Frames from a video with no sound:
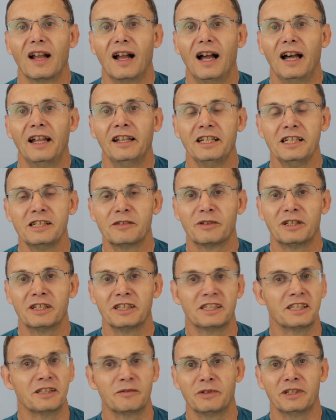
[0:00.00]
And these
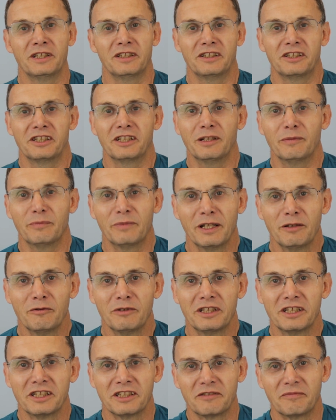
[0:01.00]
rises weren't chub, they
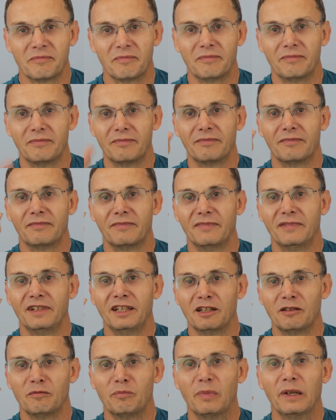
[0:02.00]
were just
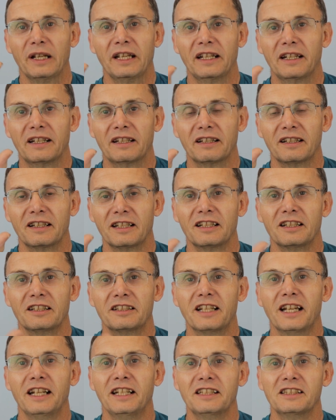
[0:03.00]
little bleak and little
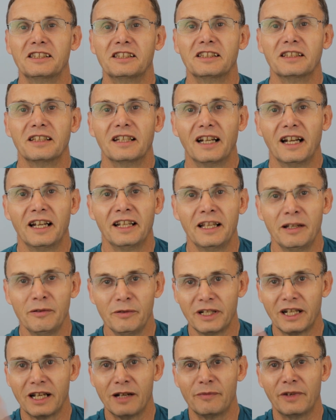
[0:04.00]
dace, and they
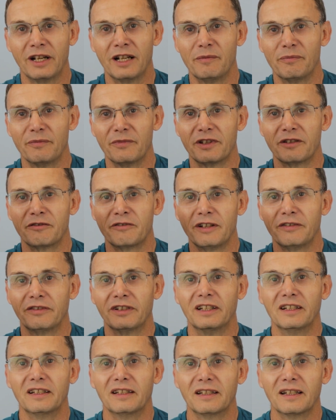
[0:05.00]
were coming up the
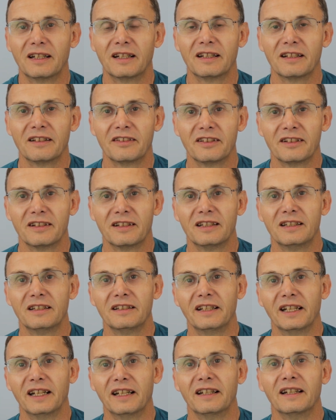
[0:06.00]
river. And I thought, oh
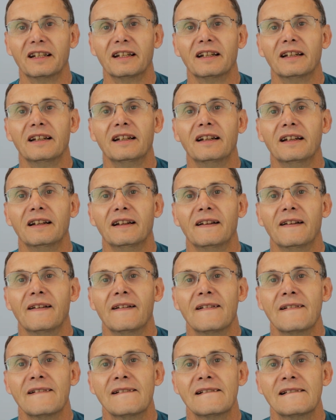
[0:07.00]
yeah.
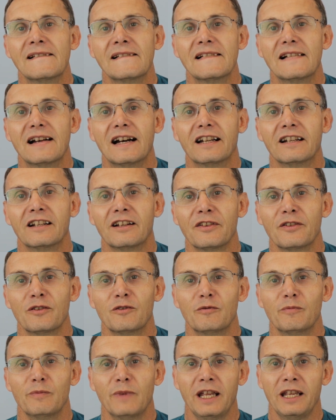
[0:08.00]
And I
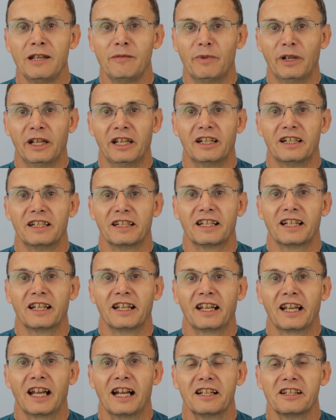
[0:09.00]
thought, maybe I
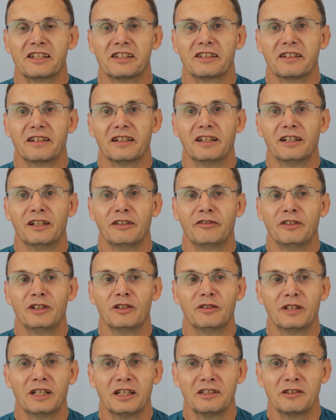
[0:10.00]
can catch a
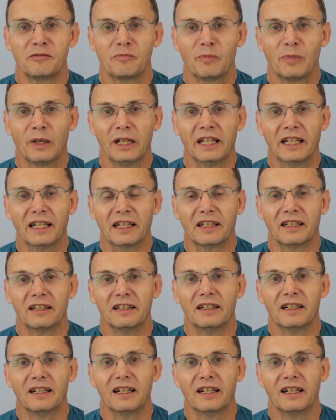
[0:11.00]
few of those bleak,